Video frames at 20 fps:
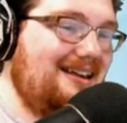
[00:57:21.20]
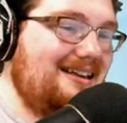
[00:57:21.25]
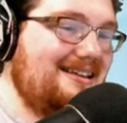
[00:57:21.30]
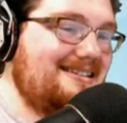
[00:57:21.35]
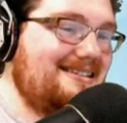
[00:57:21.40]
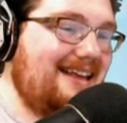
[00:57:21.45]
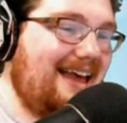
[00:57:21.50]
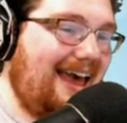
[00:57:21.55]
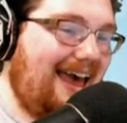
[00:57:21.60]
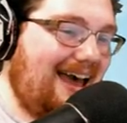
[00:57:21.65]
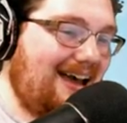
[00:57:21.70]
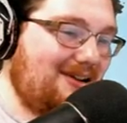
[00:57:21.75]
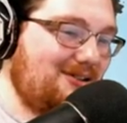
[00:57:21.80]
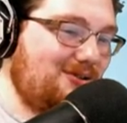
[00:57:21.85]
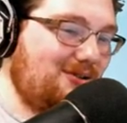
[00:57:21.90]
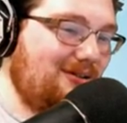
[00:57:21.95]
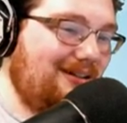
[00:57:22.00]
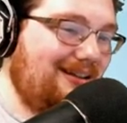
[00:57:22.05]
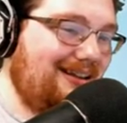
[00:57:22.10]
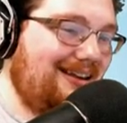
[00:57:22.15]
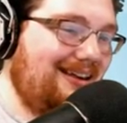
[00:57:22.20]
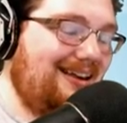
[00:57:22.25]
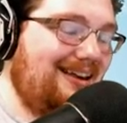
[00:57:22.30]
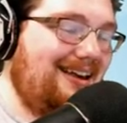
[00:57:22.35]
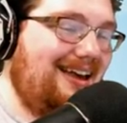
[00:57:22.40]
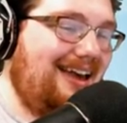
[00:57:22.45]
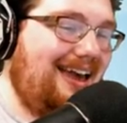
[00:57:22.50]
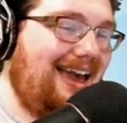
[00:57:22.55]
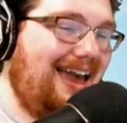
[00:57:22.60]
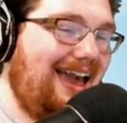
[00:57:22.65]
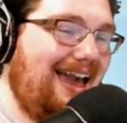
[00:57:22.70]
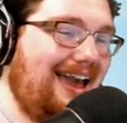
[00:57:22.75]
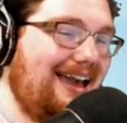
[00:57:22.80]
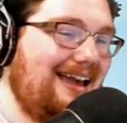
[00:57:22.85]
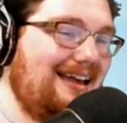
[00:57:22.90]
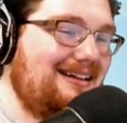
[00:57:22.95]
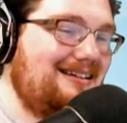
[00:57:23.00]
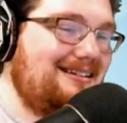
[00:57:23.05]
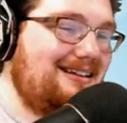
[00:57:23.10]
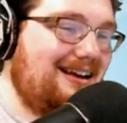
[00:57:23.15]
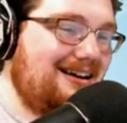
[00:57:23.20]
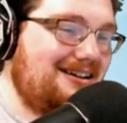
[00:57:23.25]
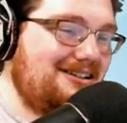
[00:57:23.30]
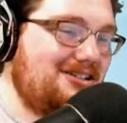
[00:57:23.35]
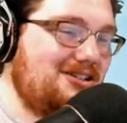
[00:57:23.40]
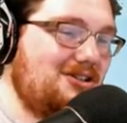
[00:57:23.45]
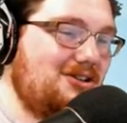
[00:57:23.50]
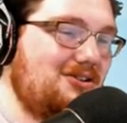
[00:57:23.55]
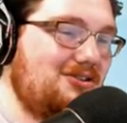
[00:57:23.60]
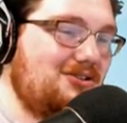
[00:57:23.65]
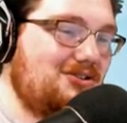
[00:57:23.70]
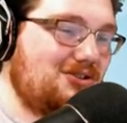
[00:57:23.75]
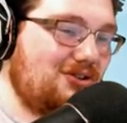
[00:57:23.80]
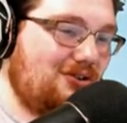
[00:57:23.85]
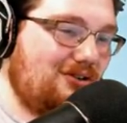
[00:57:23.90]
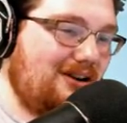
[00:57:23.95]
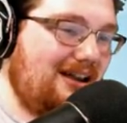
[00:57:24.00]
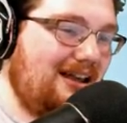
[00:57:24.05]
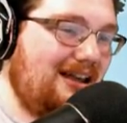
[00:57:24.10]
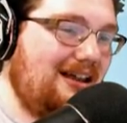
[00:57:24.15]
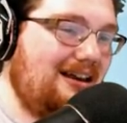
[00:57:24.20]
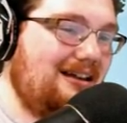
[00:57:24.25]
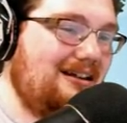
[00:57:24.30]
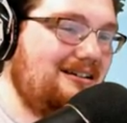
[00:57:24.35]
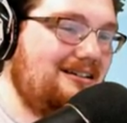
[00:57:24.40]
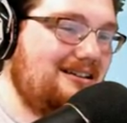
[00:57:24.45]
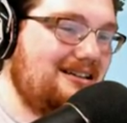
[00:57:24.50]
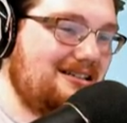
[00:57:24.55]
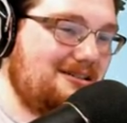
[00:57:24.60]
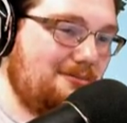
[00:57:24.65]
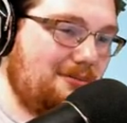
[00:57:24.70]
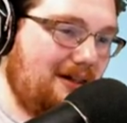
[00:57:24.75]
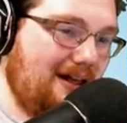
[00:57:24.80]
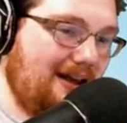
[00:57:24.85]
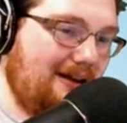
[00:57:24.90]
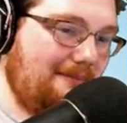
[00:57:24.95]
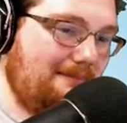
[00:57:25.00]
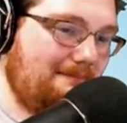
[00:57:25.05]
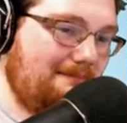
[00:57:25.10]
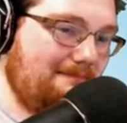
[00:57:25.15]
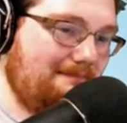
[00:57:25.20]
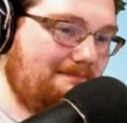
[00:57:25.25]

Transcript: is actually a touch screen display.